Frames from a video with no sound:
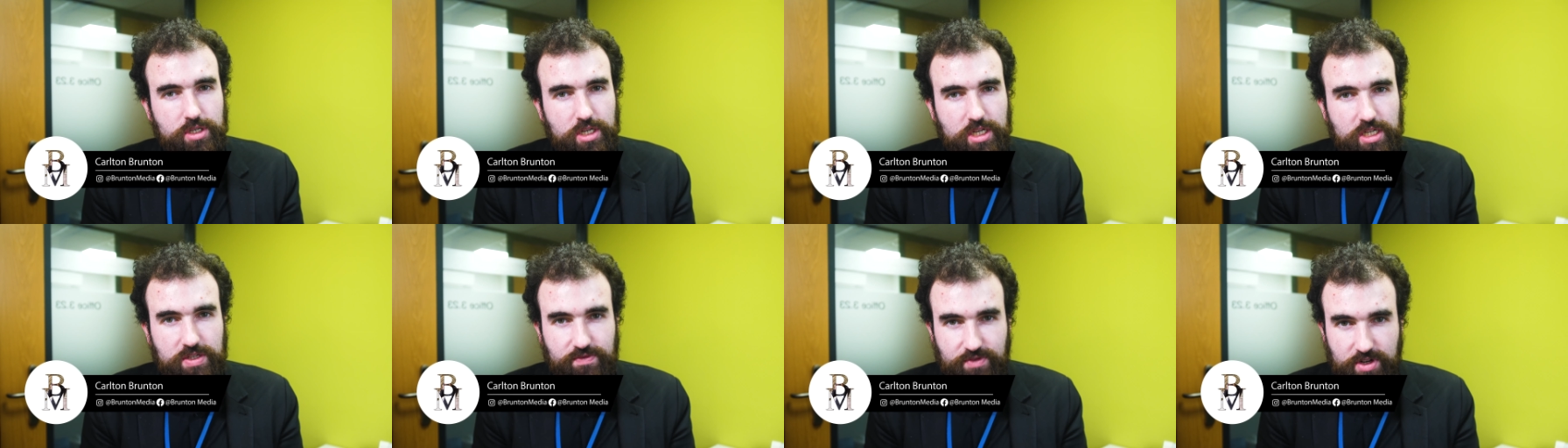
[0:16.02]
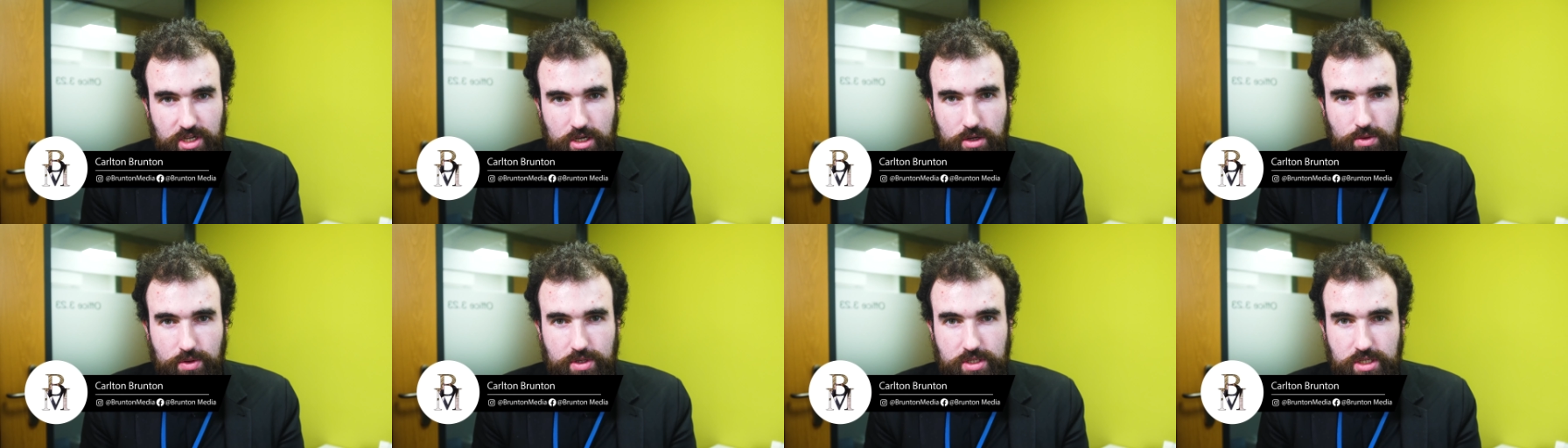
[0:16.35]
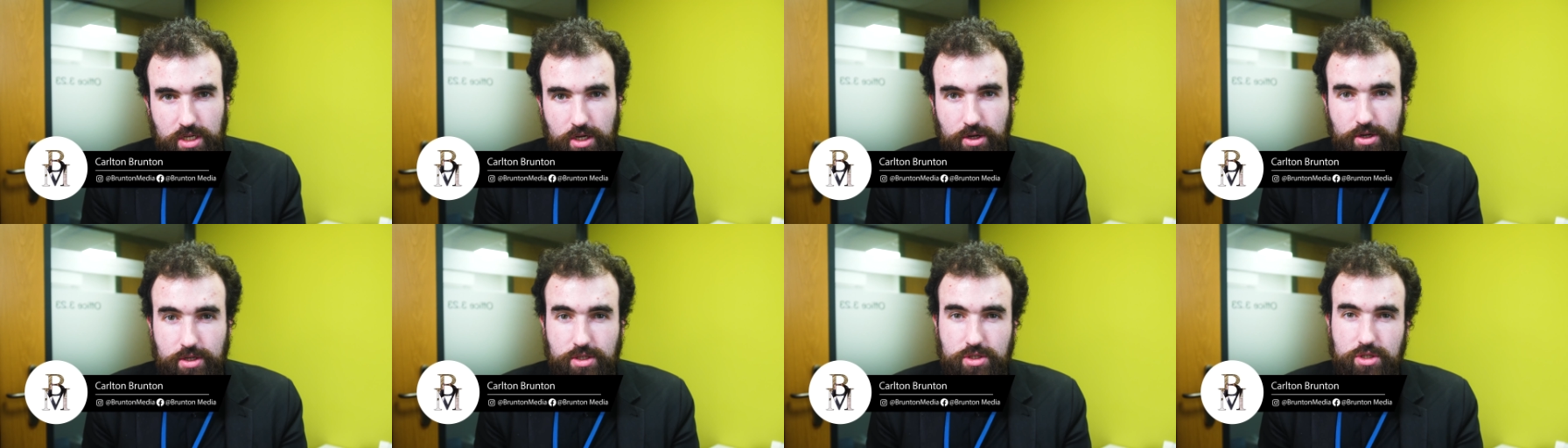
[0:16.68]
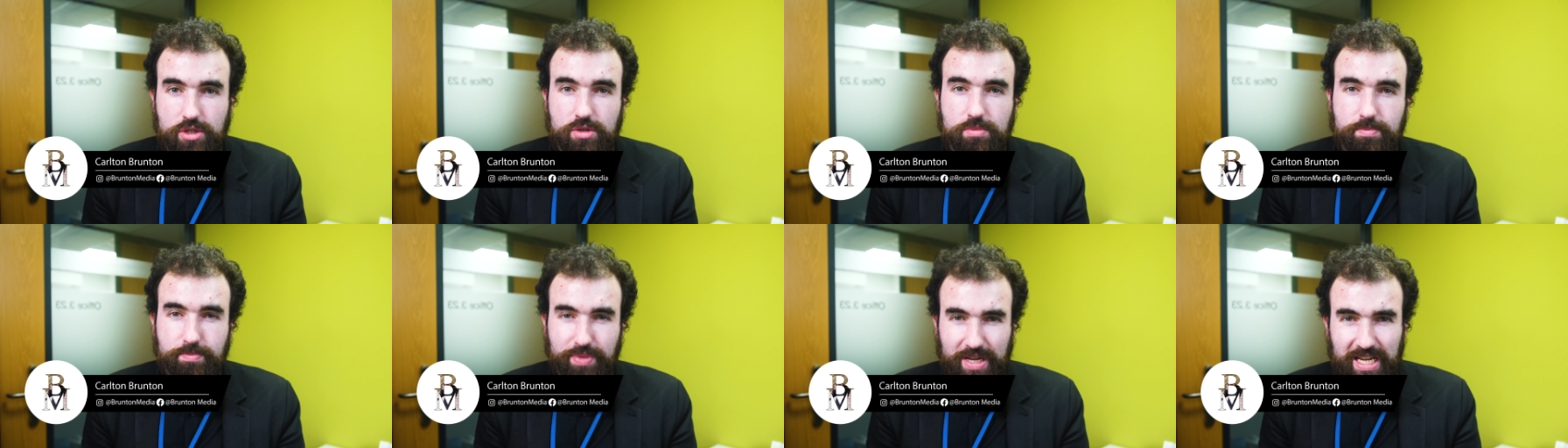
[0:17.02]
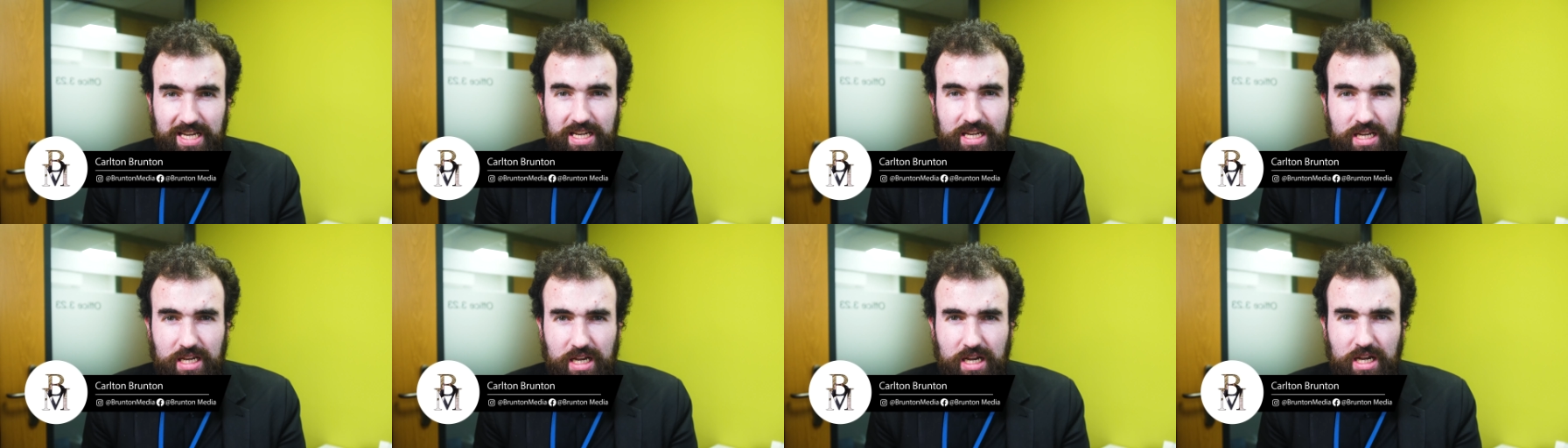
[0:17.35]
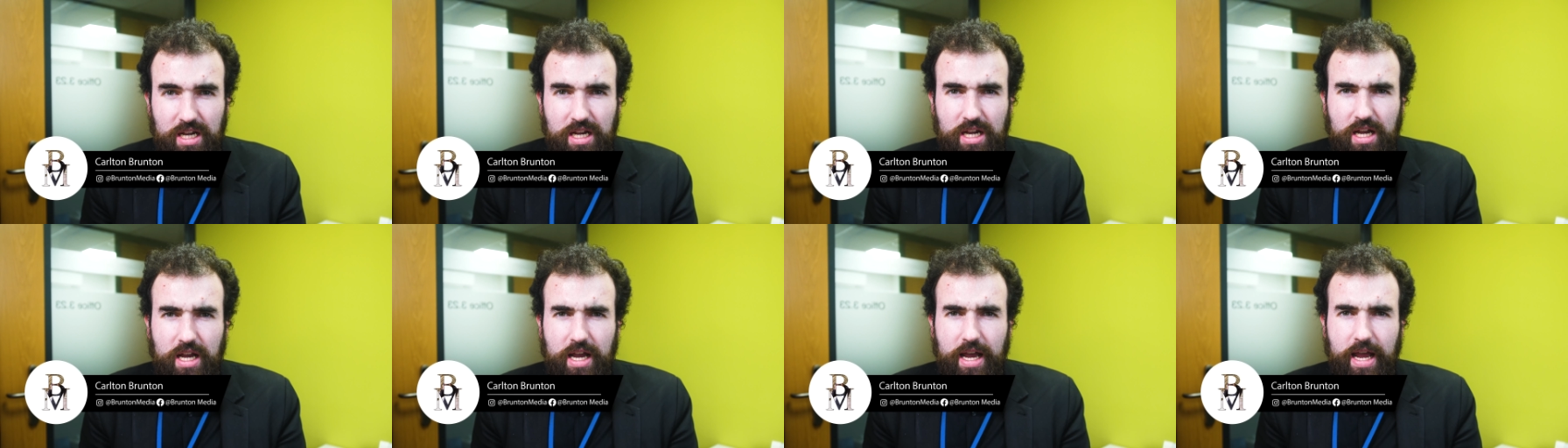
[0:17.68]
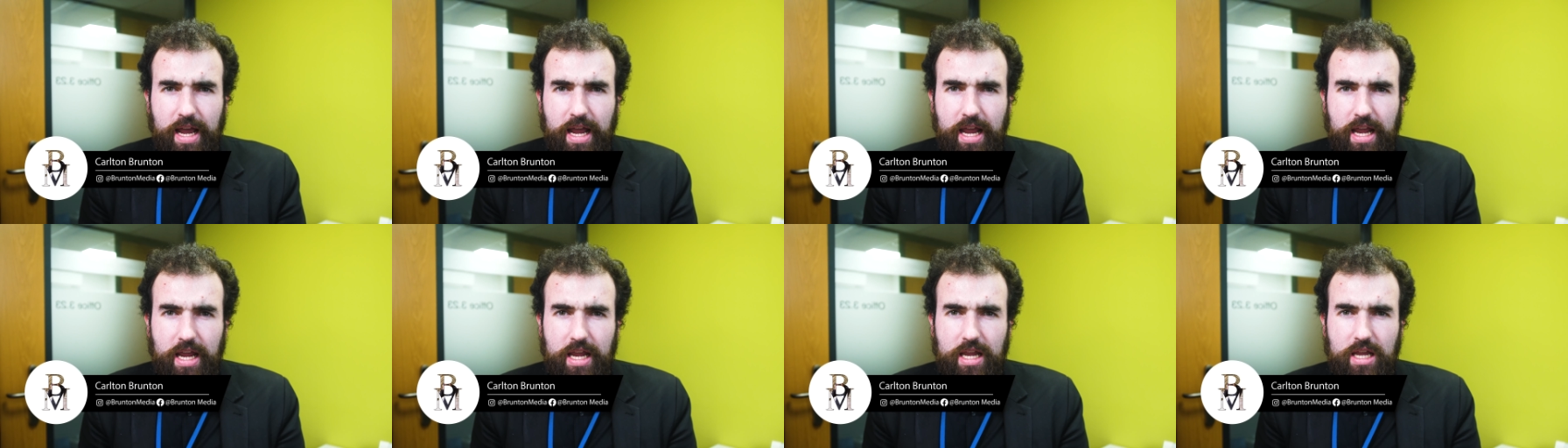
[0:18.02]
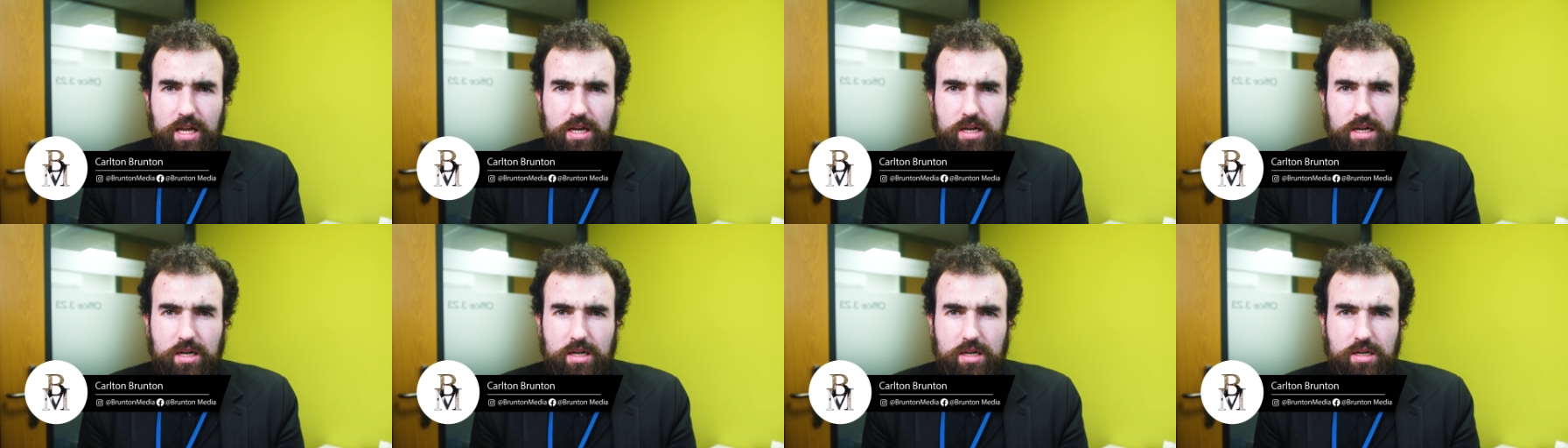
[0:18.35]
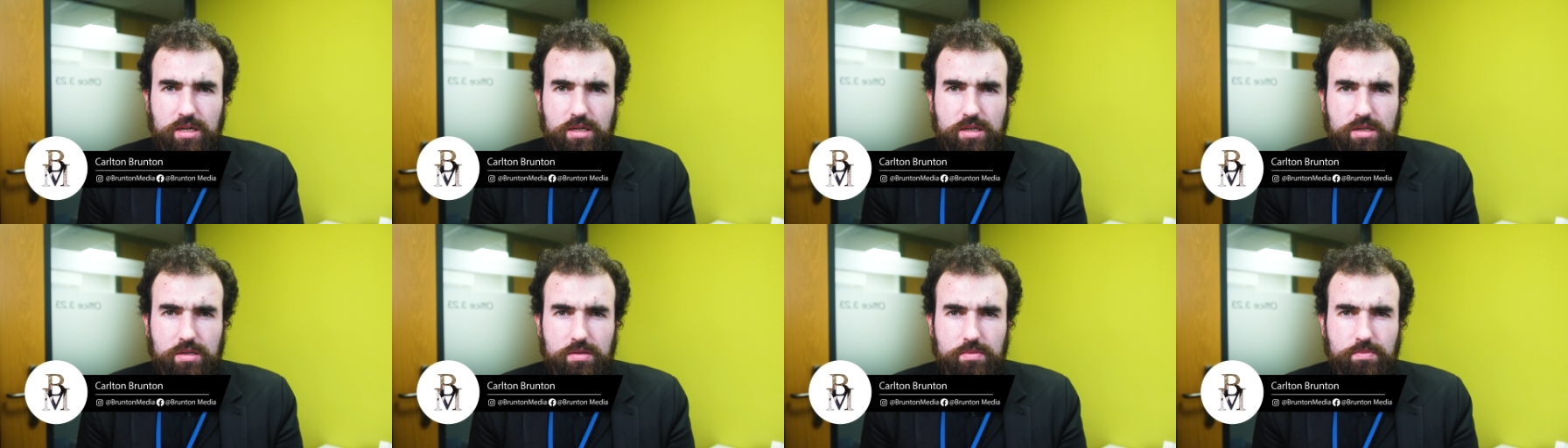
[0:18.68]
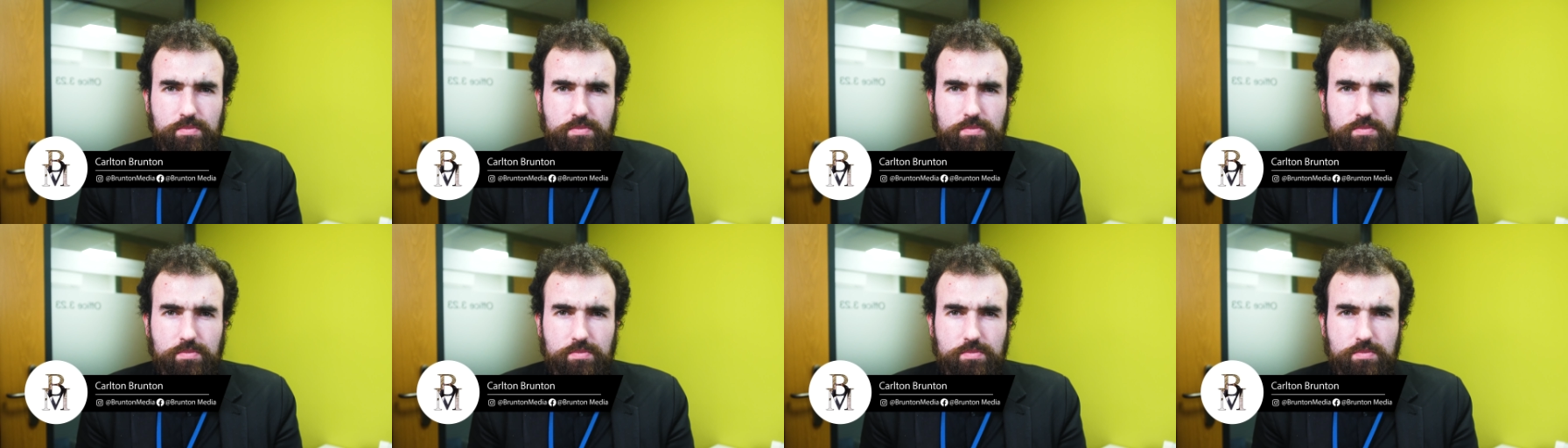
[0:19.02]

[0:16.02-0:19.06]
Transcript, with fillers: Today's video is going to be a